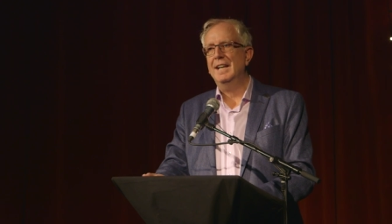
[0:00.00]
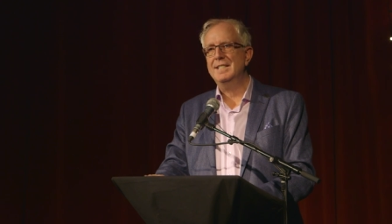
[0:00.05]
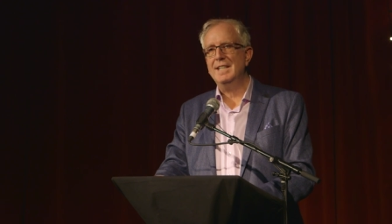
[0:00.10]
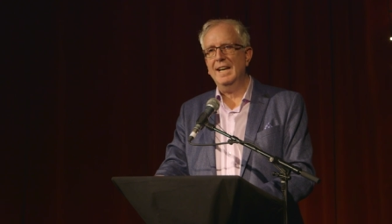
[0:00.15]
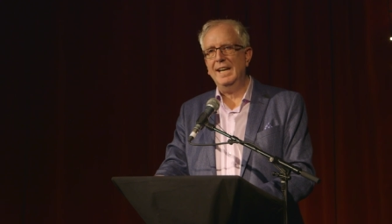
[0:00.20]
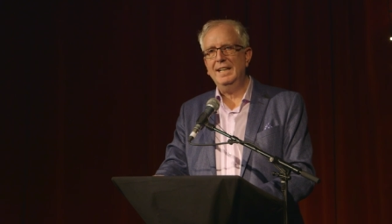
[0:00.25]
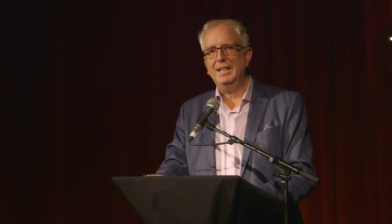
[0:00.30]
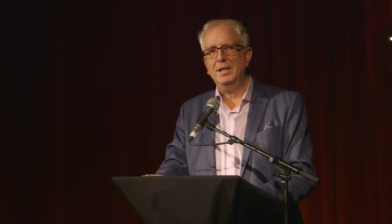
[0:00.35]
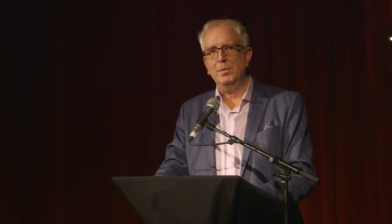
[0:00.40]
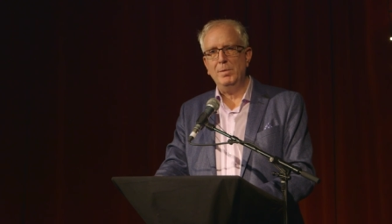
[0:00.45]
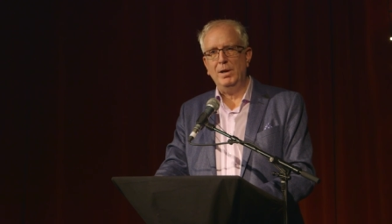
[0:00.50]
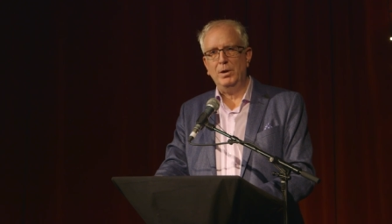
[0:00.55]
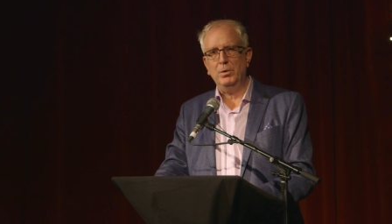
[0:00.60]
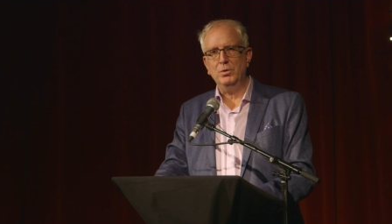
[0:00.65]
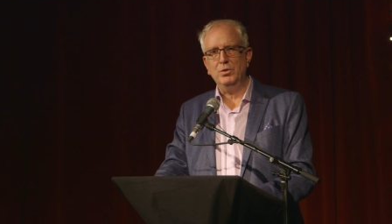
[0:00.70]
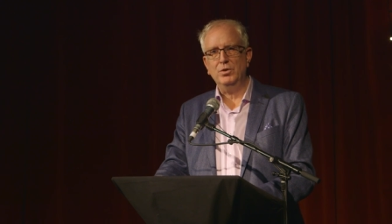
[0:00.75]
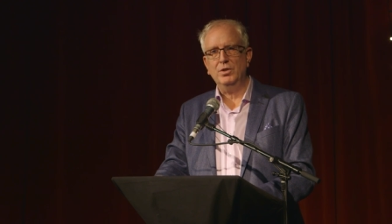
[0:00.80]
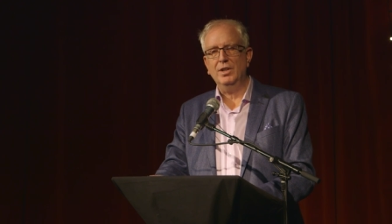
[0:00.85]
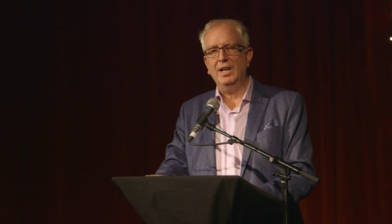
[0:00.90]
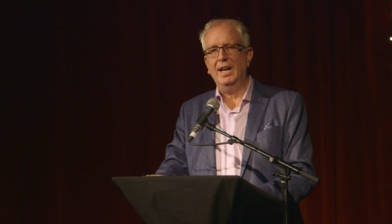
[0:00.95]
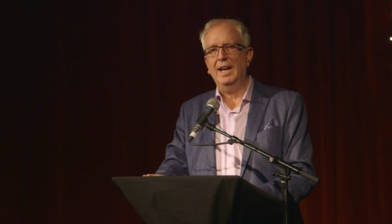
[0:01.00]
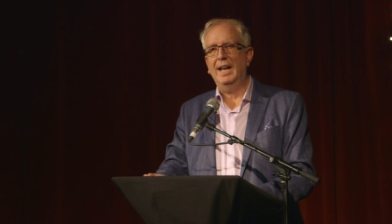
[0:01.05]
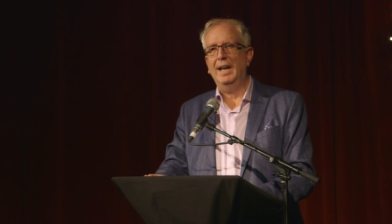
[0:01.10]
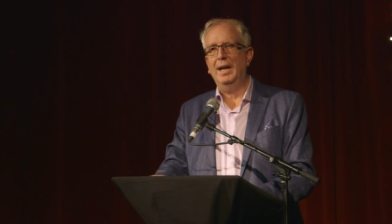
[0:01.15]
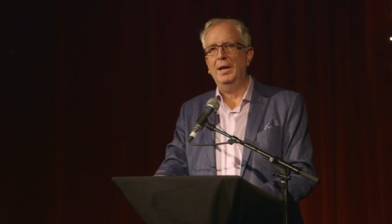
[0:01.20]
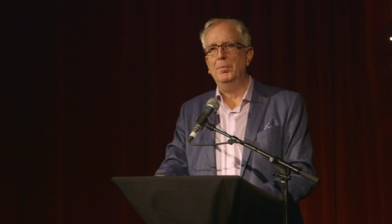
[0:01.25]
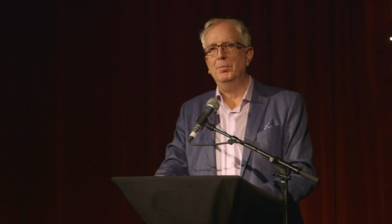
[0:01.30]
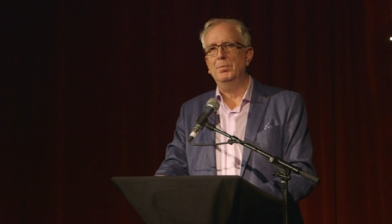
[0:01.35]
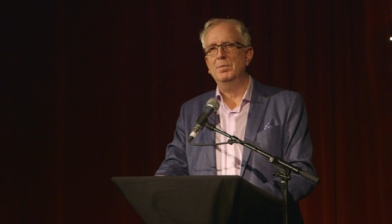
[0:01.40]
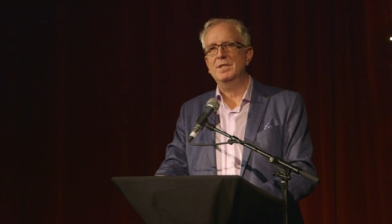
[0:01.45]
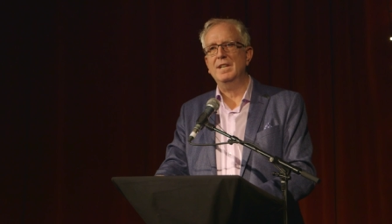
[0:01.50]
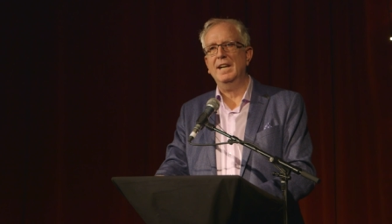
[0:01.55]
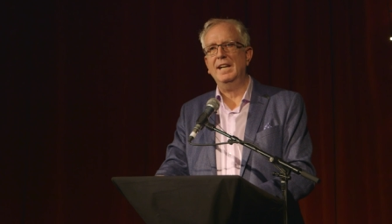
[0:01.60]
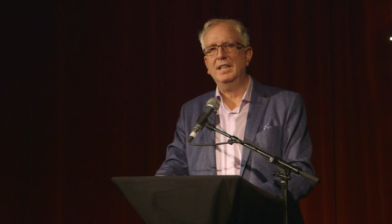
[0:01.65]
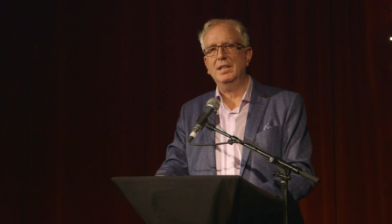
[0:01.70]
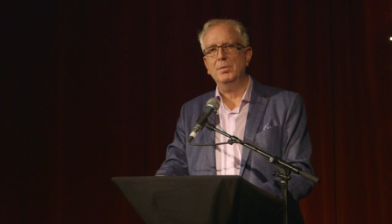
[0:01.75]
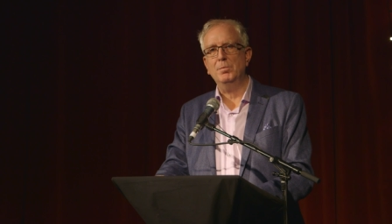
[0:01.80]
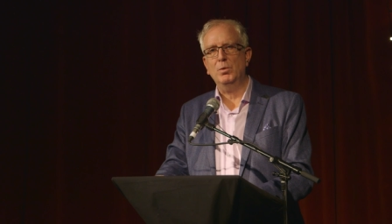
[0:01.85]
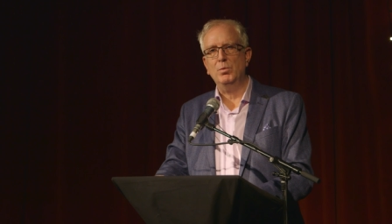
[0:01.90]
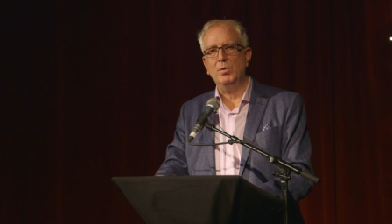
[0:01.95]
Take them out, um,
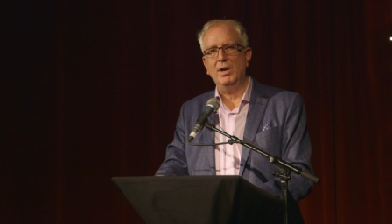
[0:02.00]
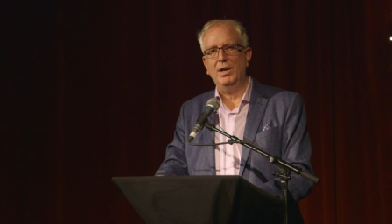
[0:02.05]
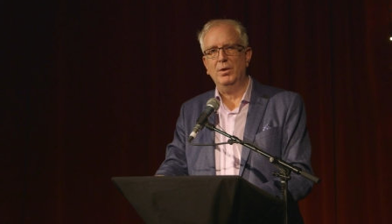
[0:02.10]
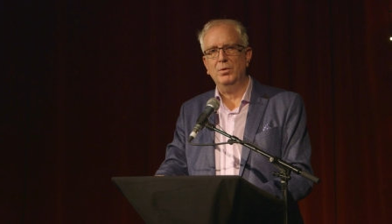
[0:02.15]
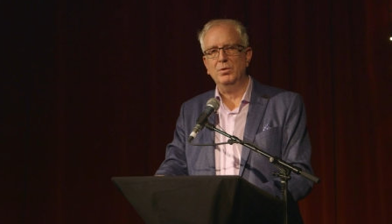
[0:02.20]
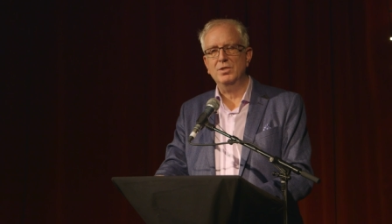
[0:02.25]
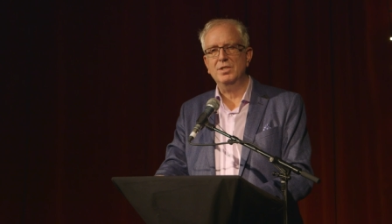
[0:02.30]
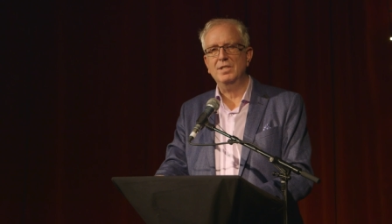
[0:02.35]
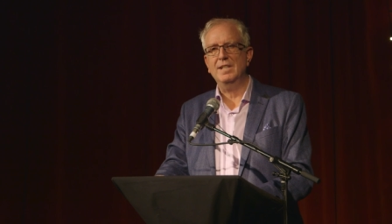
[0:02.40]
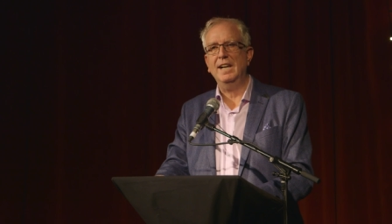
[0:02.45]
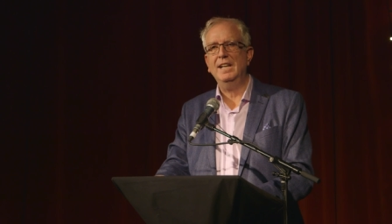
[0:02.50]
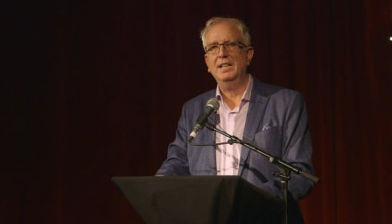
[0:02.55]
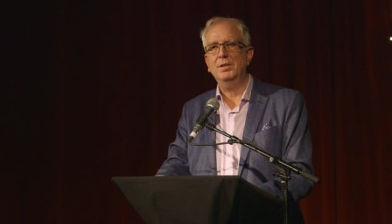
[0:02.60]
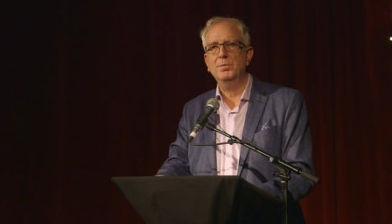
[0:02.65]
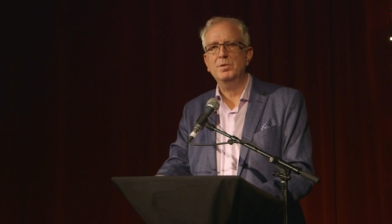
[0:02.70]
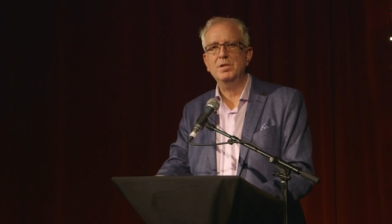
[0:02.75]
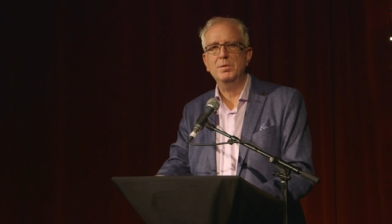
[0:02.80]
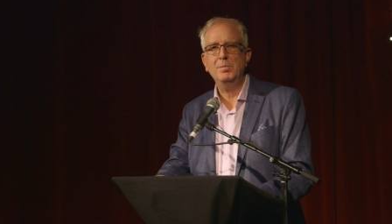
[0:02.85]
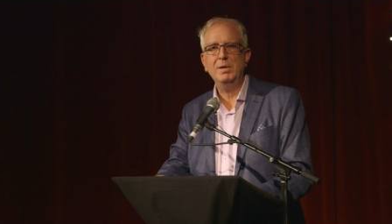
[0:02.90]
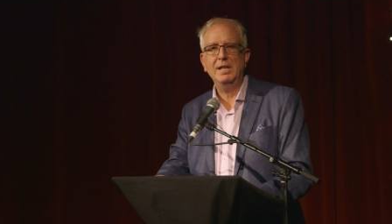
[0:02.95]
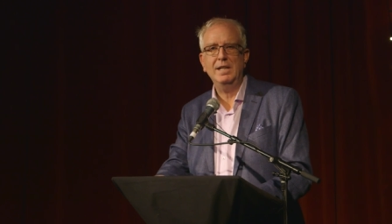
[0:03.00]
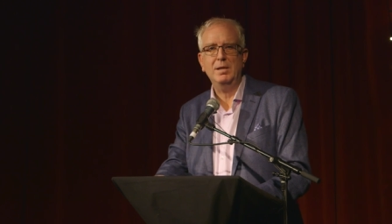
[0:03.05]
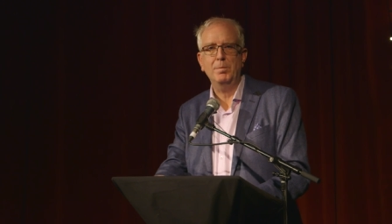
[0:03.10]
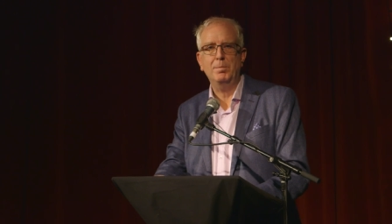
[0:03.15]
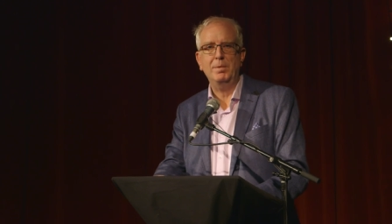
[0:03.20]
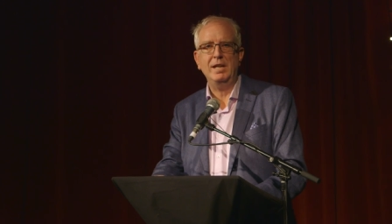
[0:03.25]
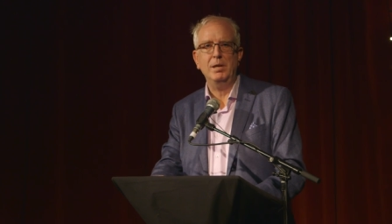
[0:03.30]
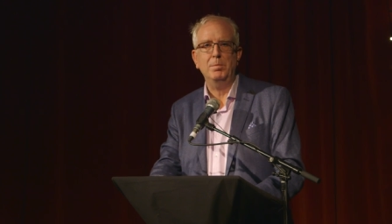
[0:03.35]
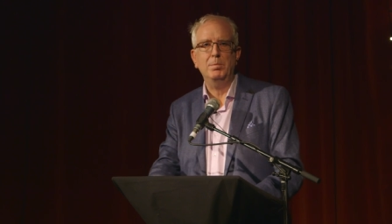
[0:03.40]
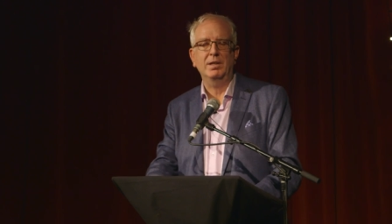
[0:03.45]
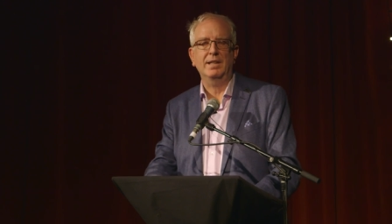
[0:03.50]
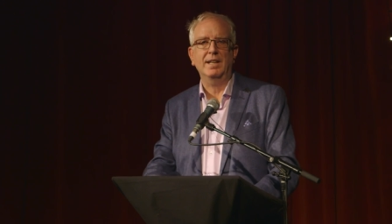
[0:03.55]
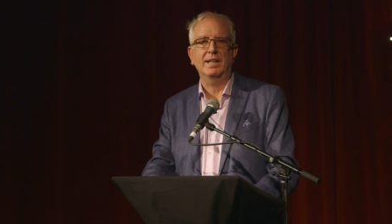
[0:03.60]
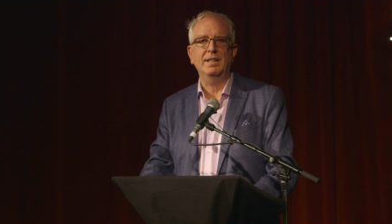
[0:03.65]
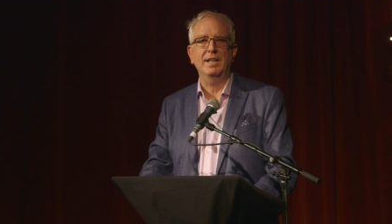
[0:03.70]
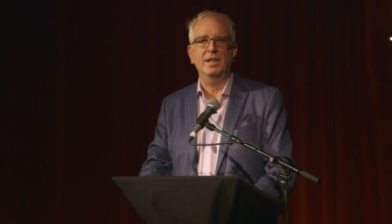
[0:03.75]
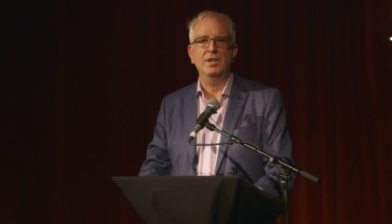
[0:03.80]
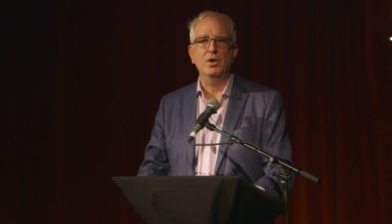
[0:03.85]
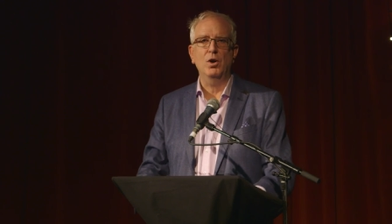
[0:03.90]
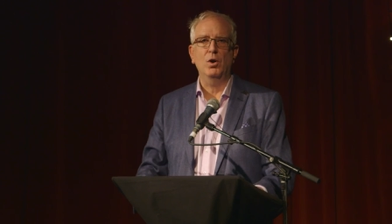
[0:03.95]
take them around, take them to meet the people
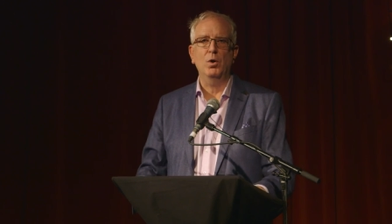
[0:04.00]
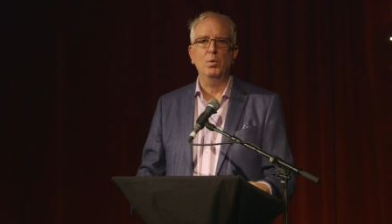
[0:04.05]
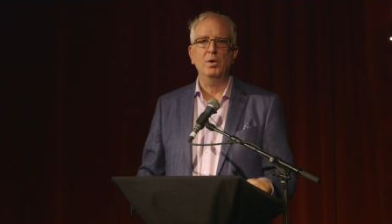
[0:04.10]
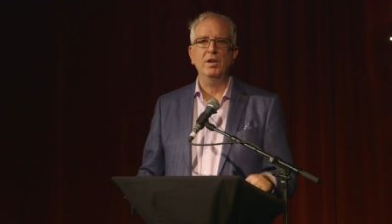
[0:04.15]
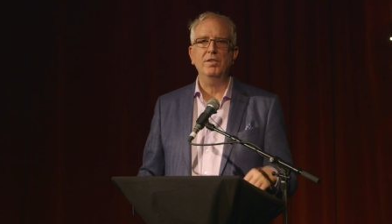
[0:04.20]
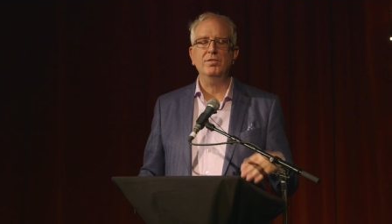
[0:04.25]
that they know.